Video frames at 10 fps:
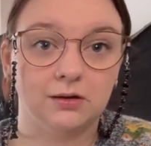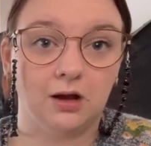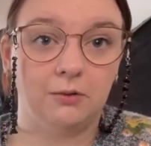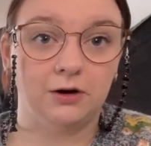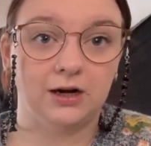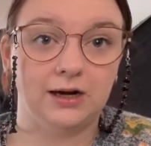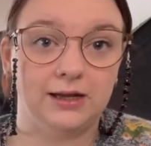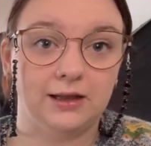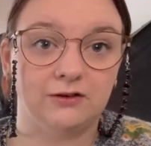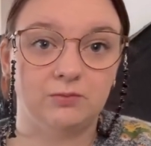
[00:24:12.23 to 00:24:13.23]
I'm going to
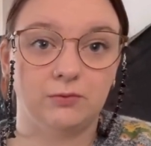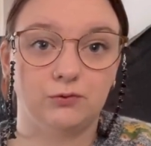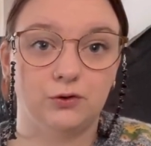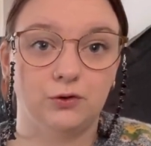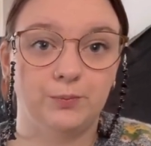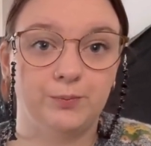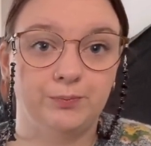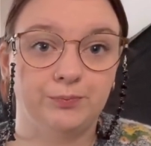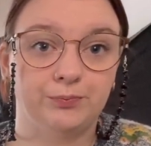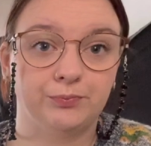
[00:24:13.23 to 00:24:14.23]
clean this before,
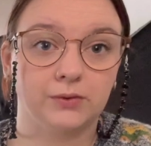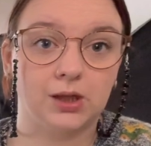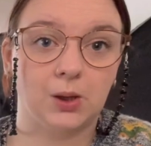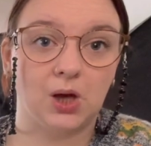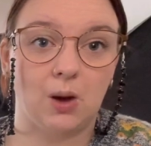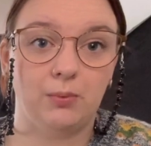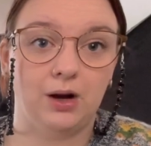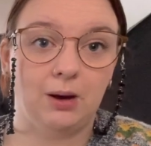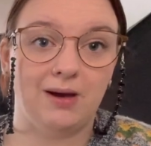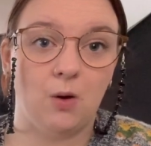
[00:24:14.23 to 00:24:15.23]
go and put a
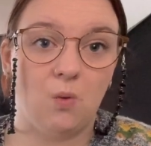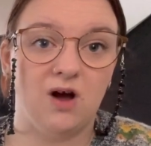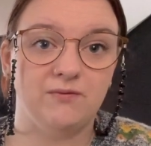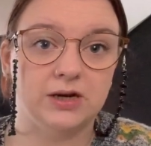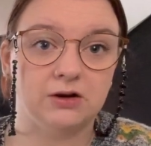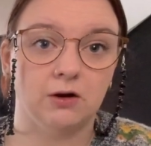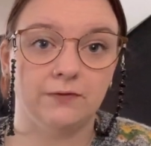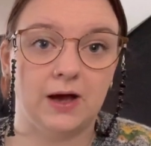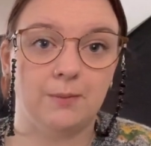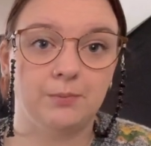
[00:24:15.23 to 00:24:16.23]
little bit of white vinegar on
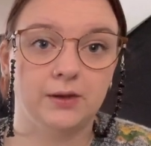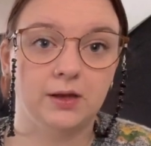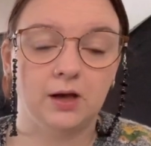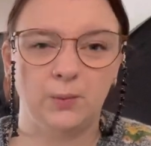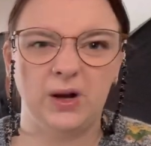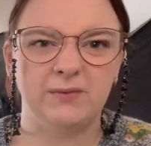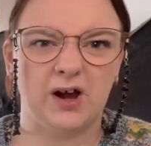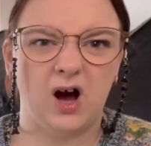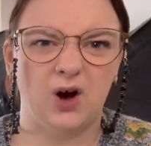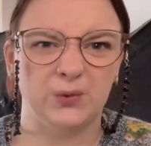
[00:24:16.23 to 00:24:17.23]
that. We live in
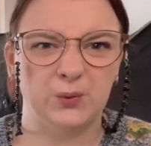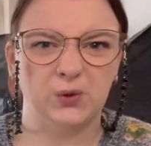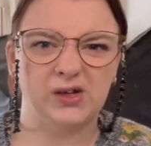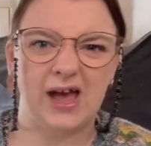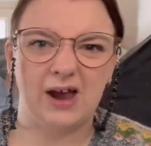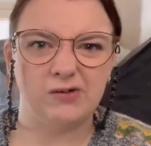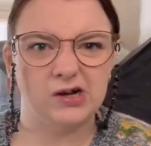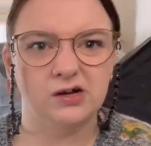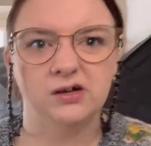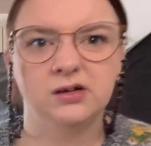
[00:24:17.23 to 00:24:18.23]
a hard water area